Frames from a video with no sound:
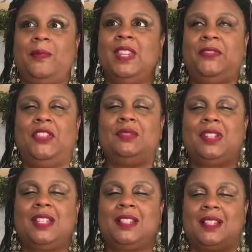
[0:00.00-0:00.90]
if you
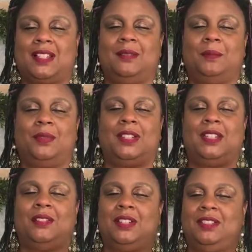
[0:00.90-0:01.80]
just
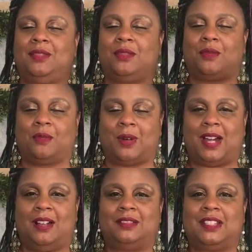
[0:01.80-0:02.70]
simply in your
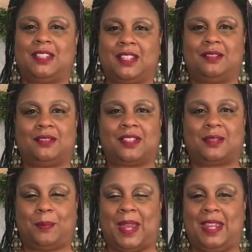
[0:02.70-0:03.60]
ground and centered
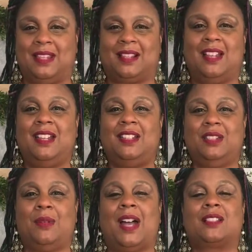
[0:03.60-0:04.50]
space,
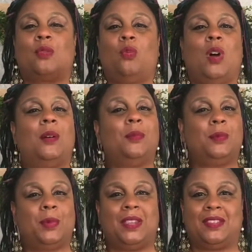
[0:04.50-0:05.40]
you ask what
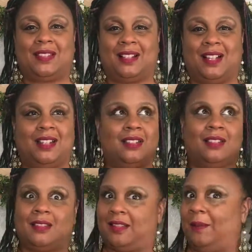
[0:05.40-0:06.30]
will be the sign,
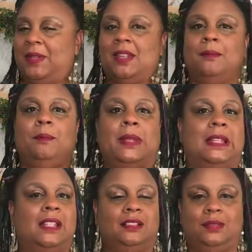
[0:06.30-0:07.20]
something
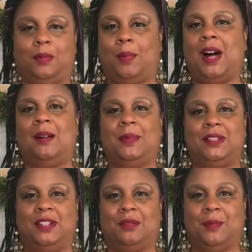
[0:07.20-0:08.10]
immediately will pop
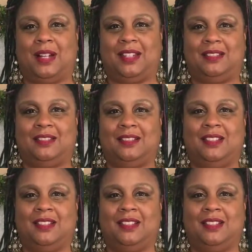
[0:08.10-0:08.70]
into your mind.